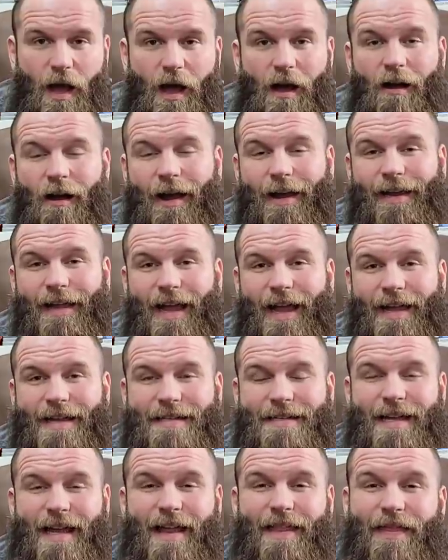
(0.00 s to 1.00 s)
All right,
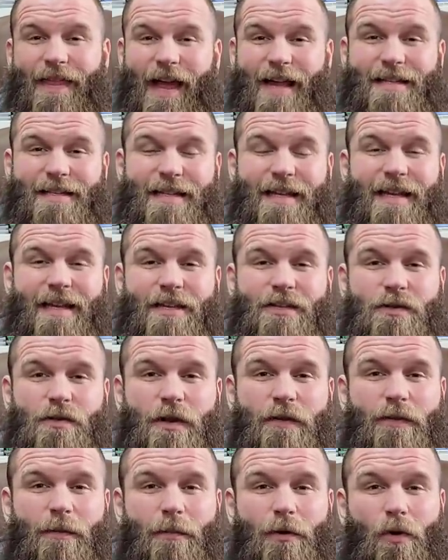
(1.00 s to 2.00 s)
guys, that's the
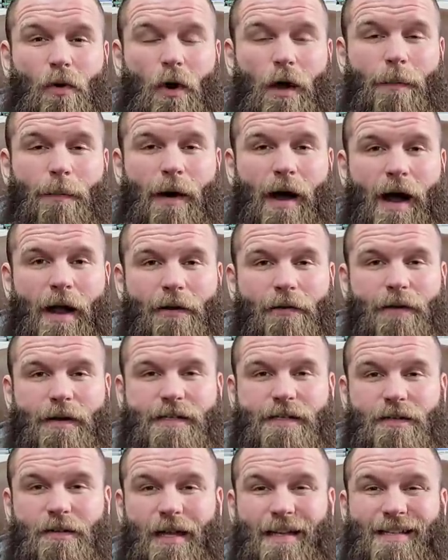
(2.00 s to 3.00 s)
history of the McCoy
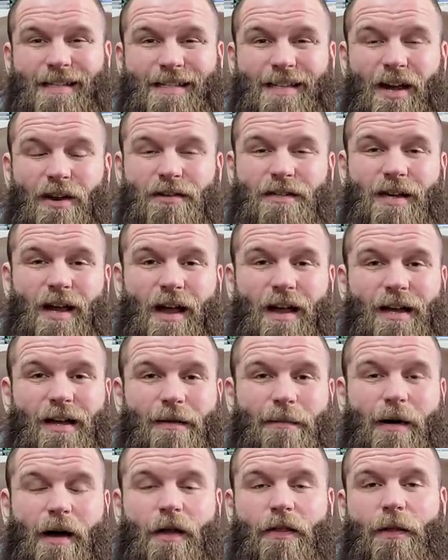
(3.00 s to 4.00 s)
pottery. So let's start
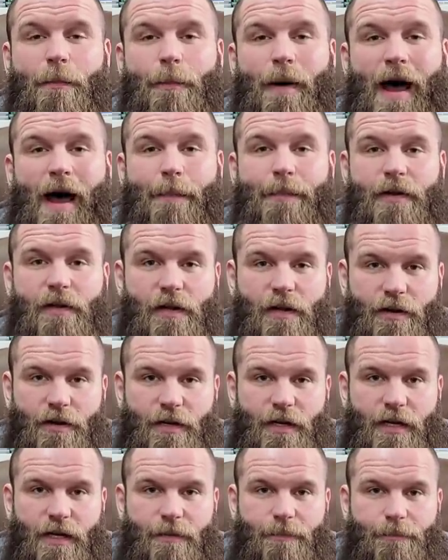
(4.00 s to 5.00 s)
talking about the
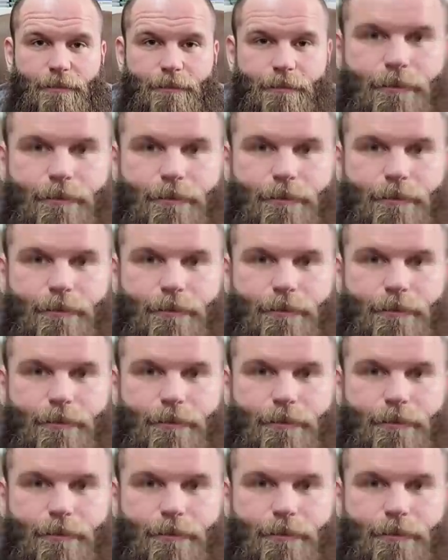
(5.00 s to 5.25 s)
popularity.